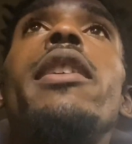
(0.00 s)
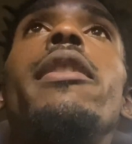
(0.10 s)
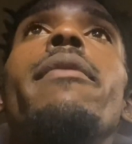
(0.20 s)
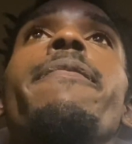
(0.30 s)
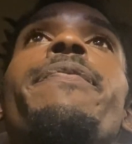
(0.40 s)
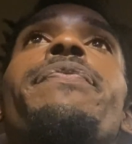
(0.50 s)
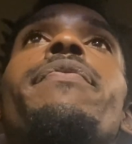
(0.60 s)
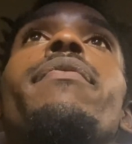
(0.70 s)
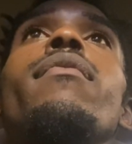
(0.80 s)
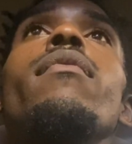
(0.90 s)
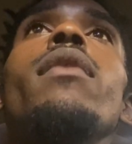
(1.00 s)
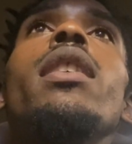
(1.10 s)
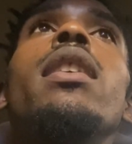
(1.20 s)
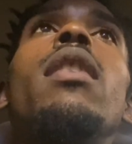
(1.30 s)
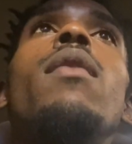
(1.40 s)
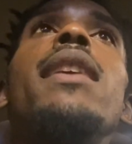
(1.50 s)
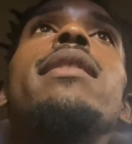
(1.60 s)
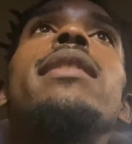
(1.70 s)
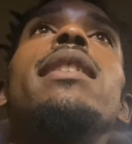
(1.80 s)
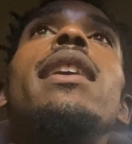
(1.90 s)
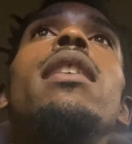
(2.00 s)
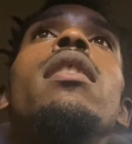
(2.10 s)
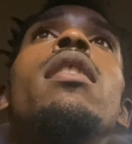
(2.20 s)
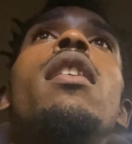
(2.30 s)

Like, that's why I say, like,